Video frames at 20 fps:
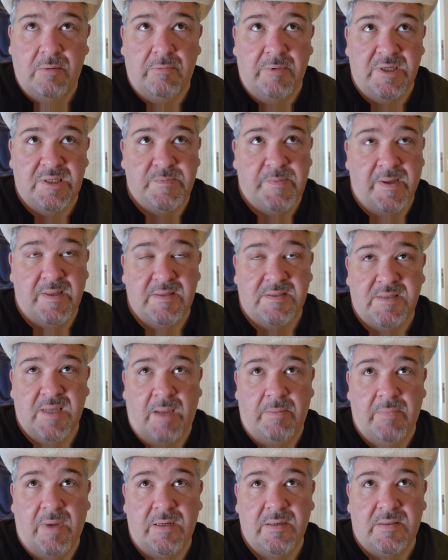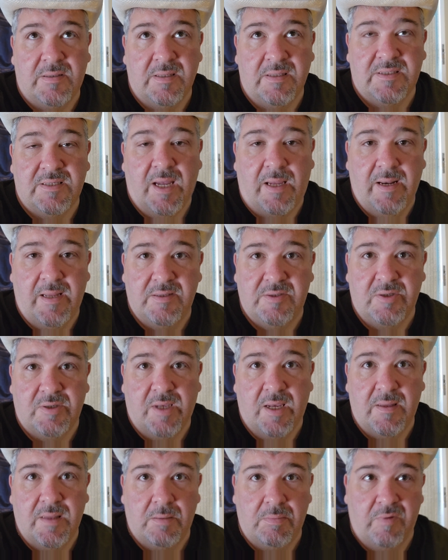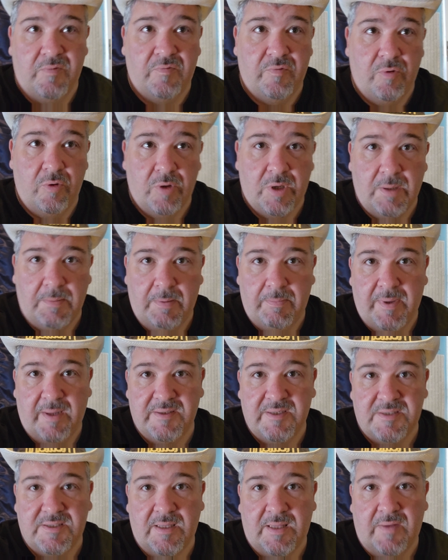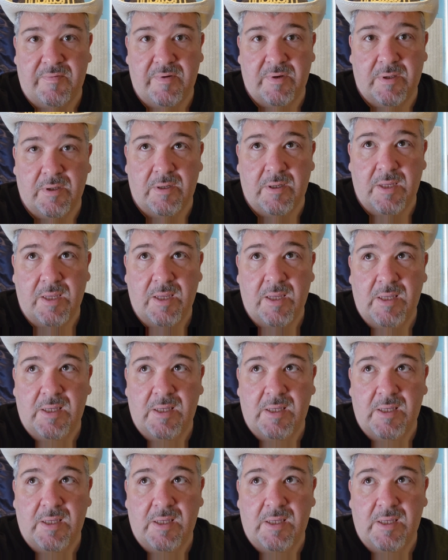We spent a month in Thailand together before coming back to South Africa.